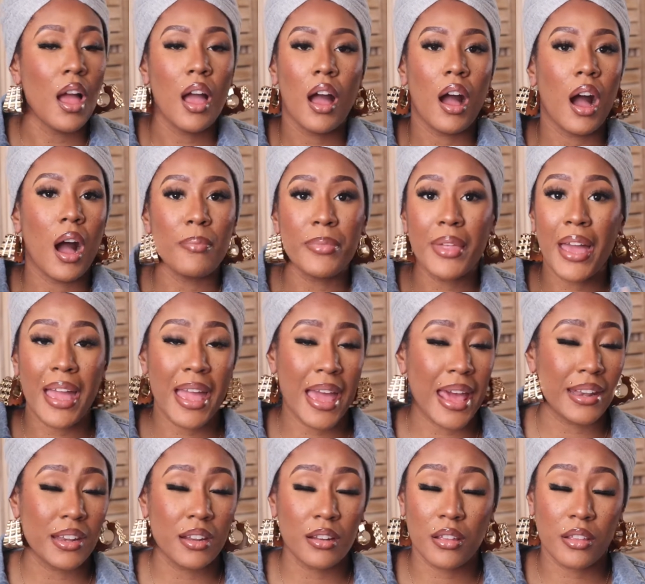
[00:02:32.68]
I'm not
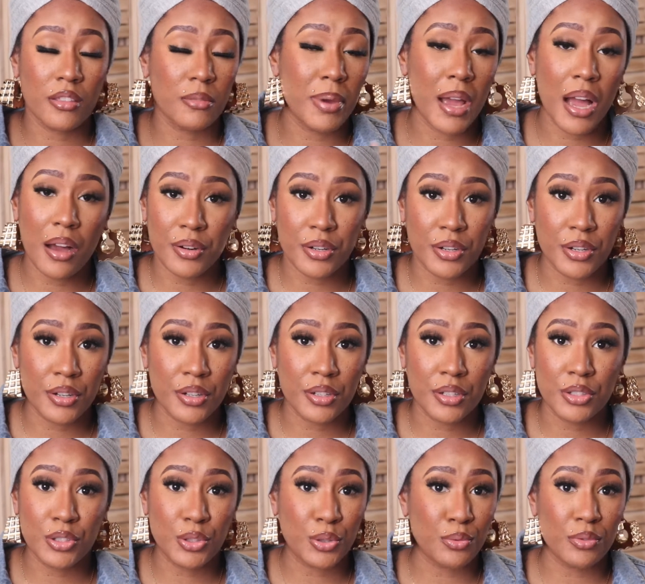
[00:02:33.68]
adding another powder
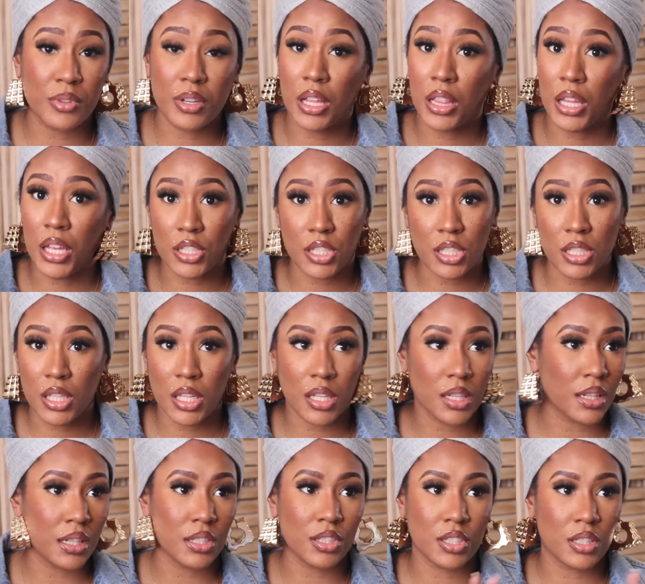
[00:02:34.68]
to the collection.
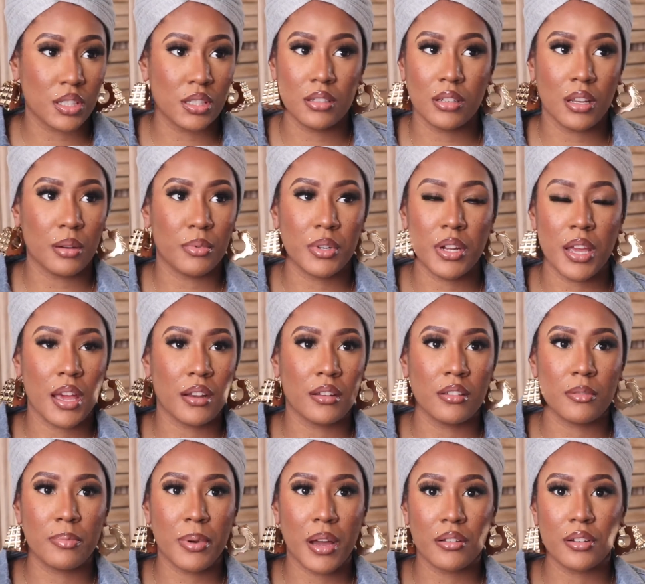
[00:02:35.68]
Like, I just did not want to add
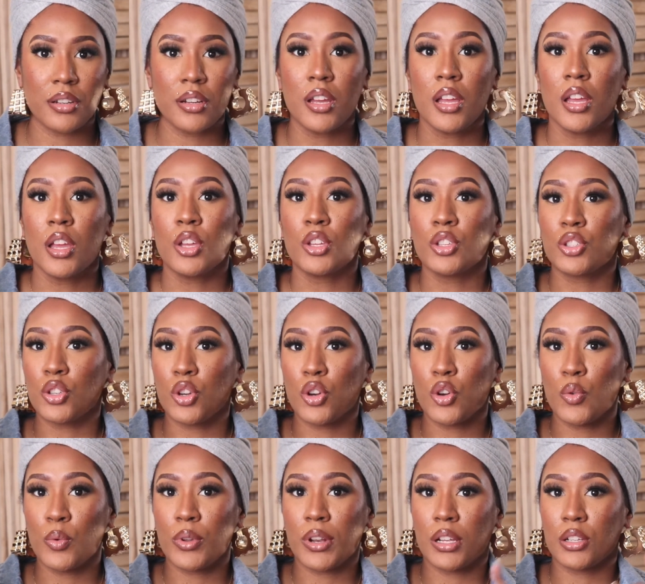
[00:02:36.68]
another powder. So
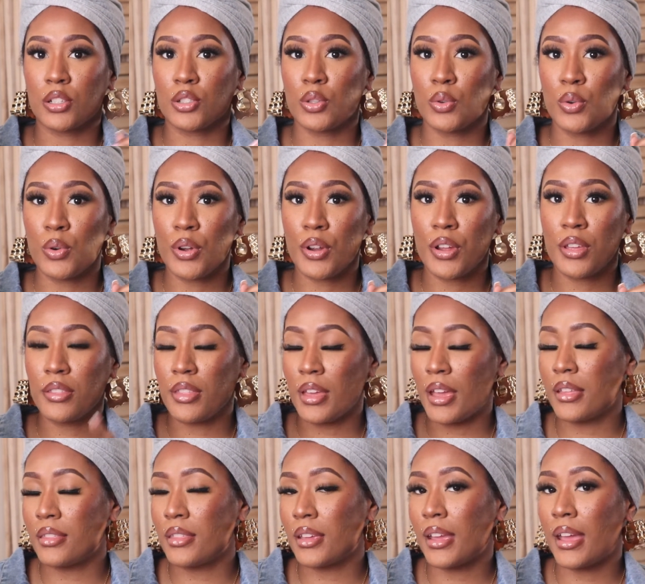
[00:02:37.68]
when I saw
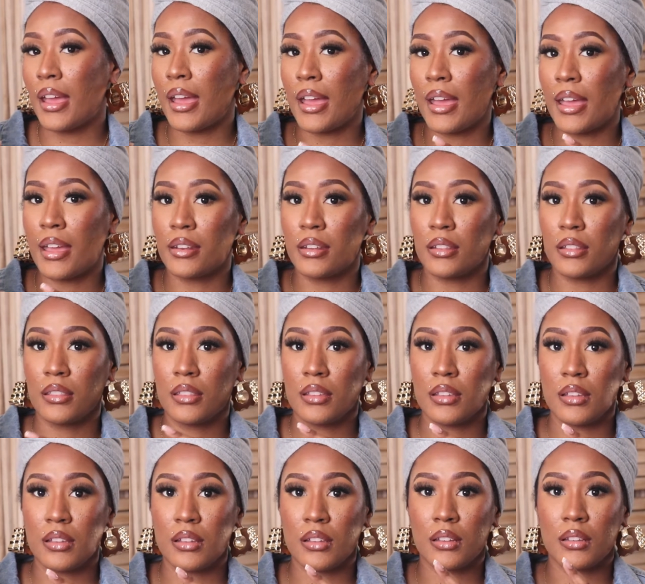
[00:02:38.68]
that they had
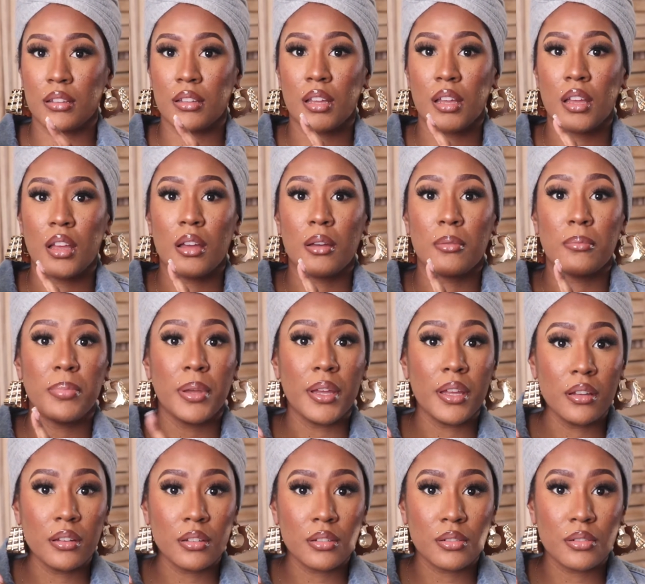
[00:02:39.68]
the
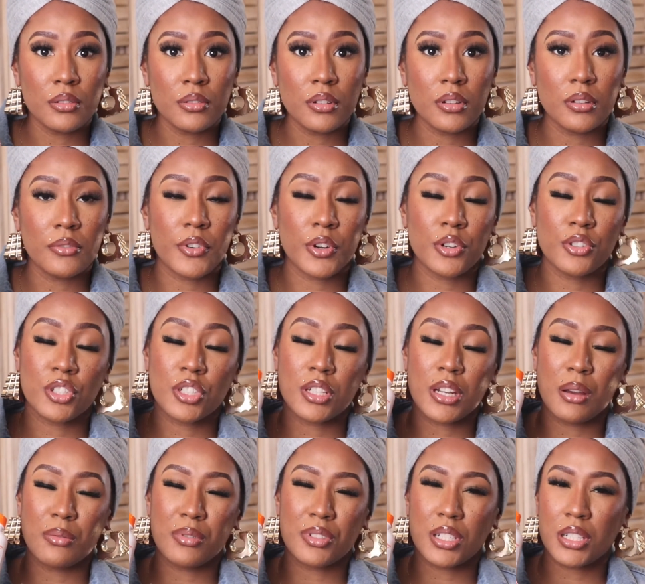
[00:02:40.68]
pill version,
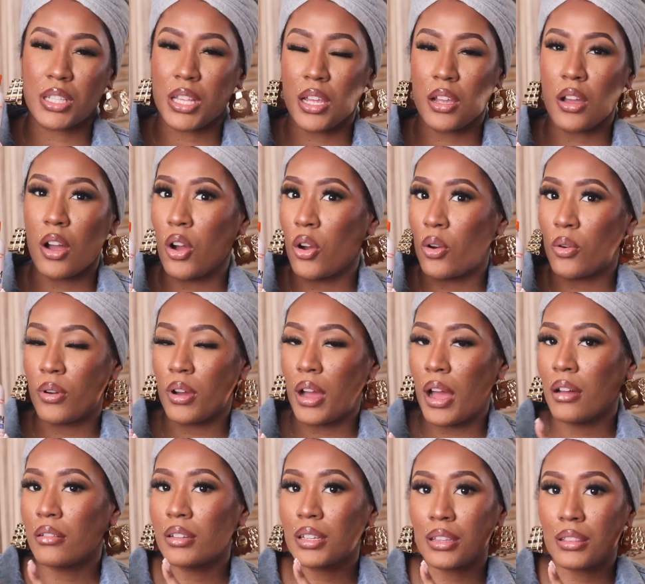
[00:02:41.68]
I was just like, oh,
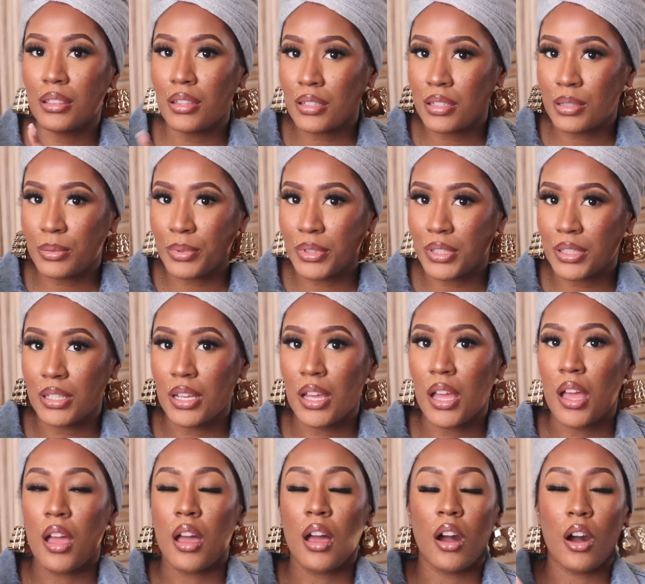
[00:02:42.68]
I'll get this one.
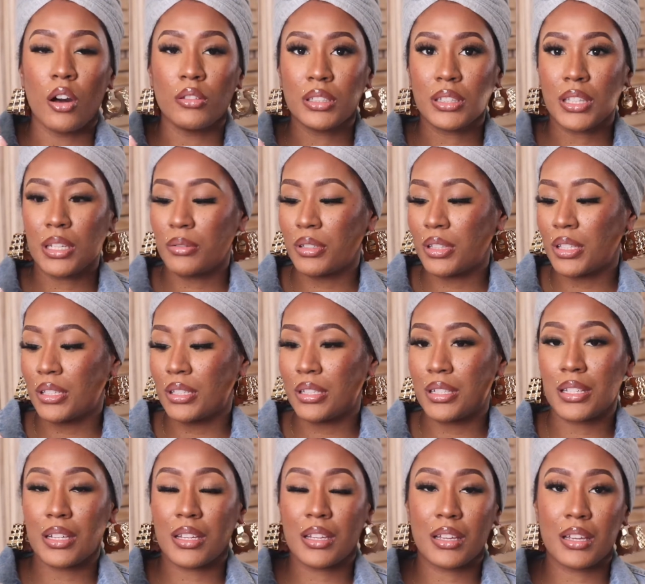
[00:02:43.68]
Only thing with
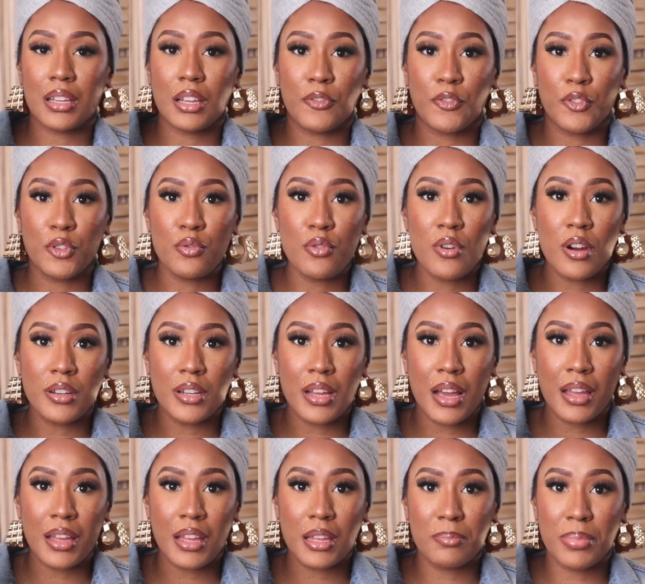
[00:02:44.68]
this, if you are
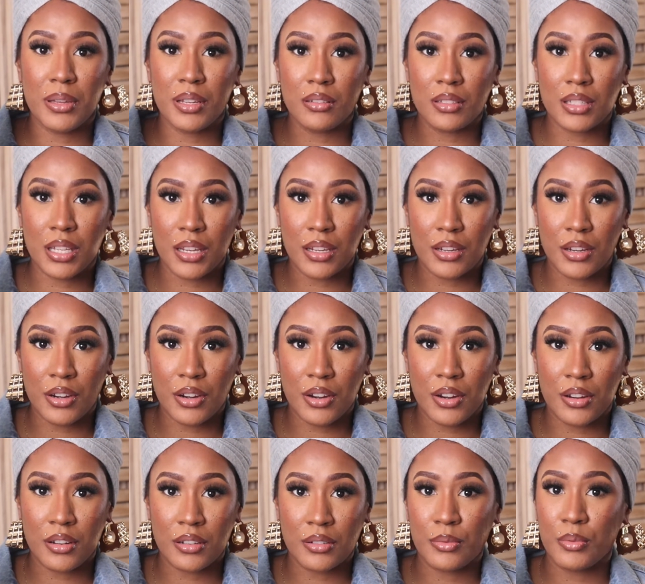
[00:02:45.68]
not a pill
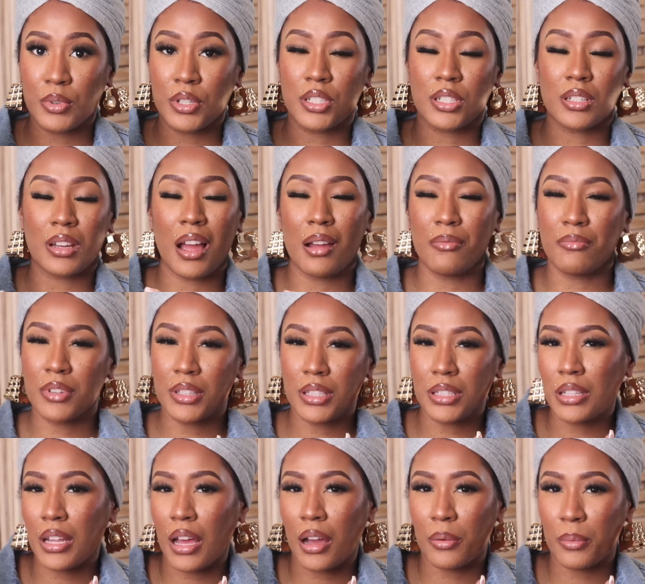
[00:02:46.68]
taker, which I'm really
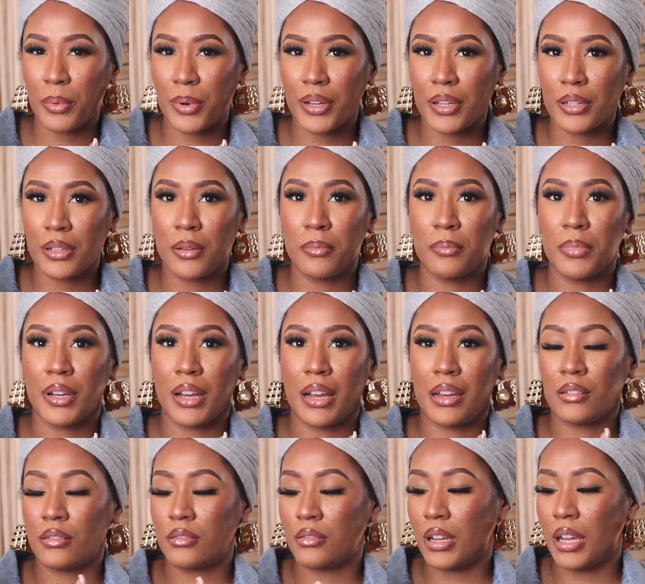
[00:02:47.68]
not one, but I
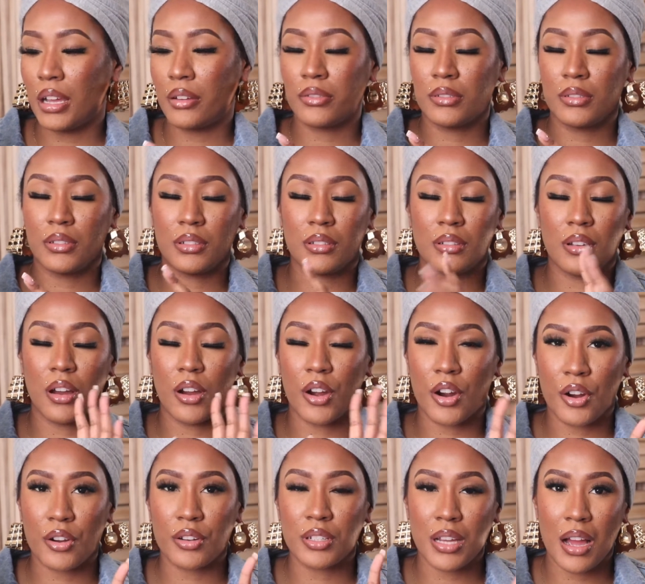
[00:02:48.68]
don't have a
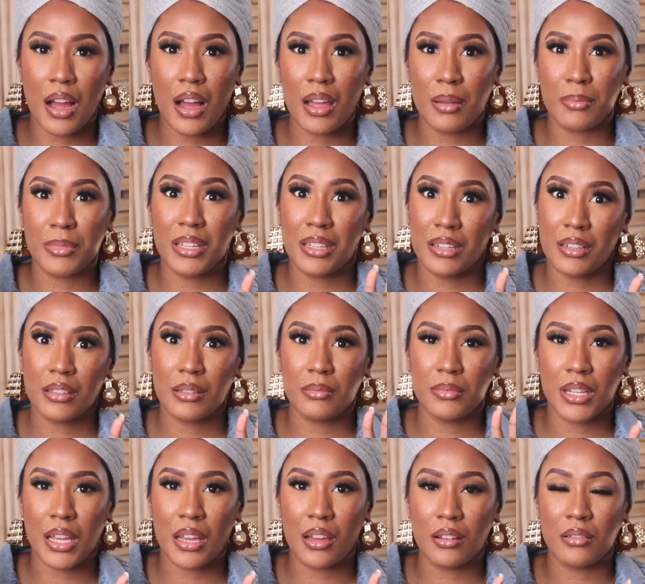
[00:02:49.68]
hard time getting them
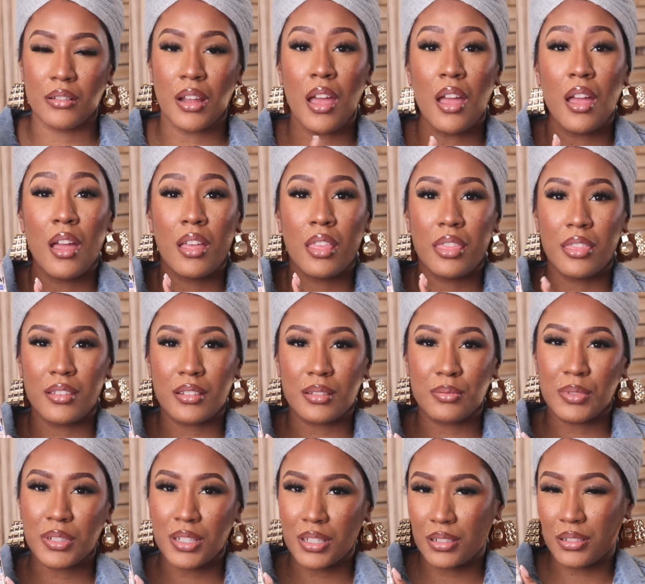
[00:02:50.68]
down, this
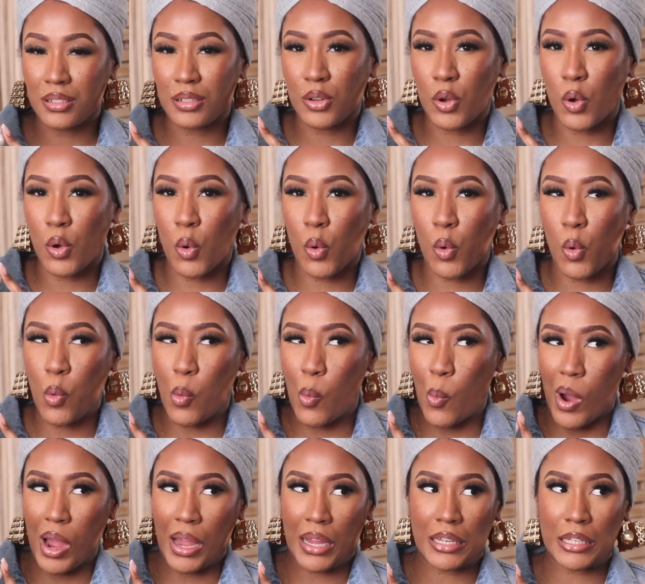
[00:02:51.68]
one is
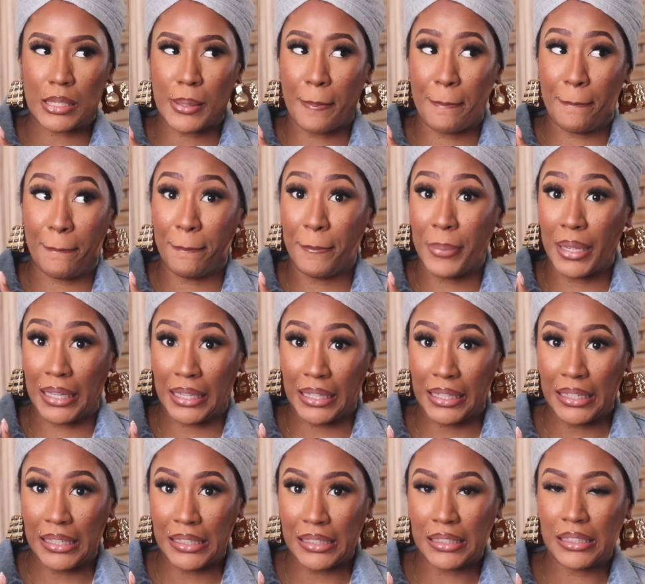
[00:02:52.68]
quite
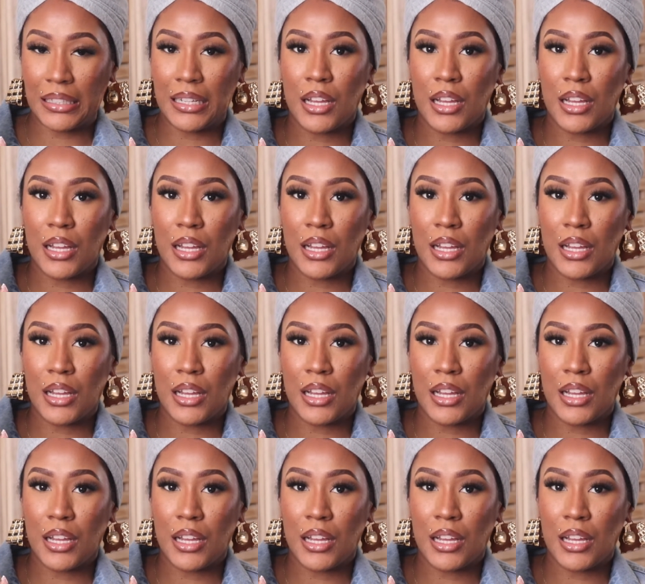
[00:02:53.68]
big.